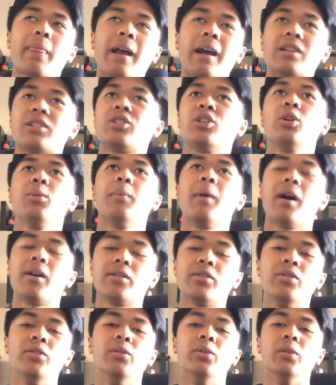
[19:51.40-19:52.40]
I still
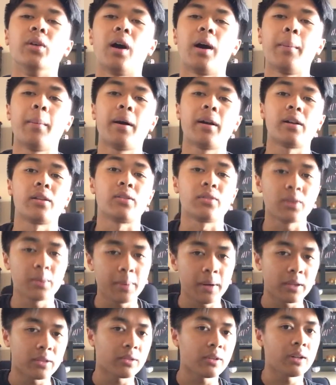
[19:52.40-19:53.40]
bought 2. I bought a
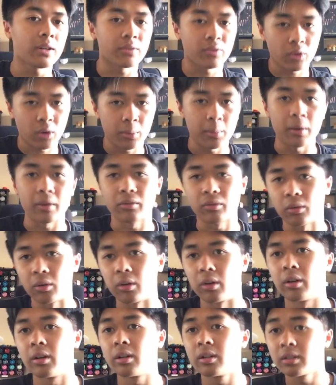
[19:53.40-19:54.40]
3x3 and a
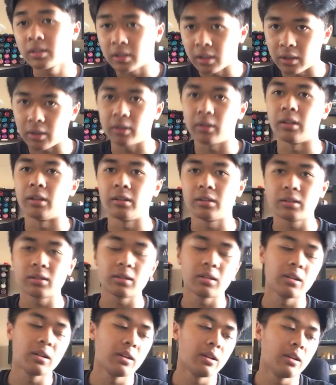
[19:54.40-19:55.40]
4x4 stickerless,
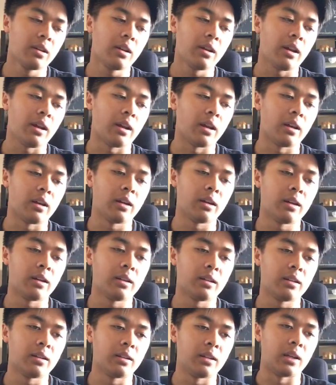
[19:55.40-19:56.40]

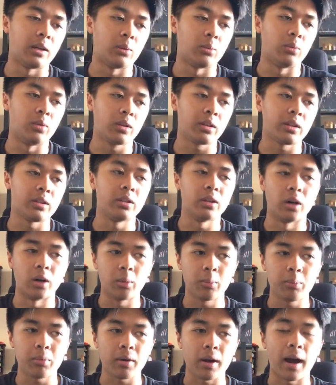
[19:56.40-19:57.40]
and they're really
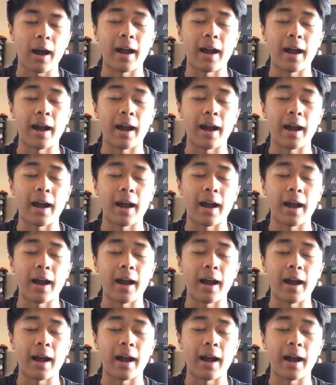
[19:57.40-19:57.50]
dope.